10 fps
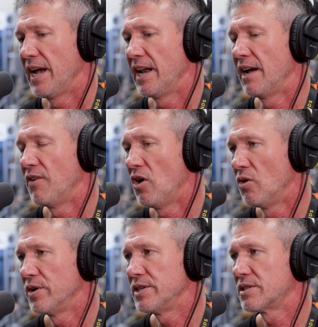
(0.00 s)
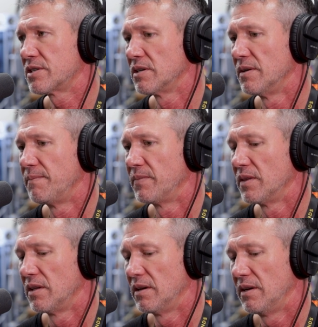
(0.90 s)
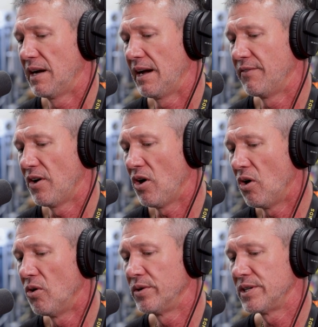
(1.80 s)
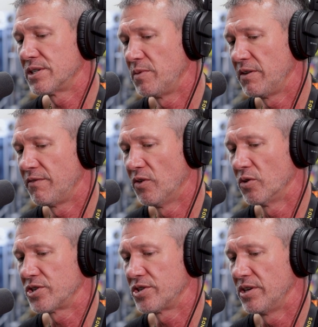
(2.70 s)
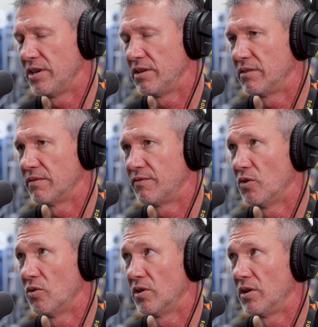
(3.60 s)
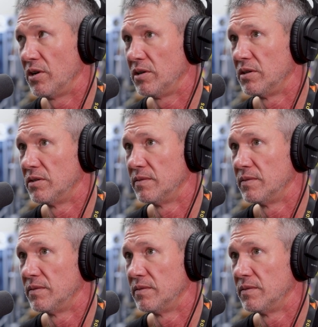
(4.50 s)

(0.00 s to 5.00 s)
And I've always, I've always been fortunate for,